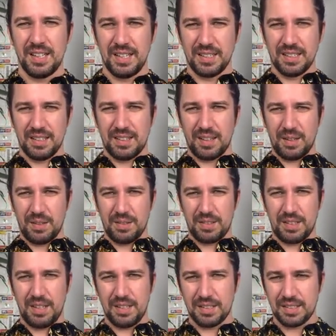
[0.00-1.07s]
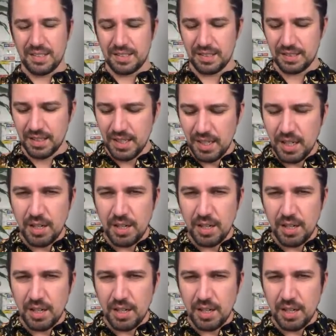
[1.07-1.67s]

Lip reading: in those instances.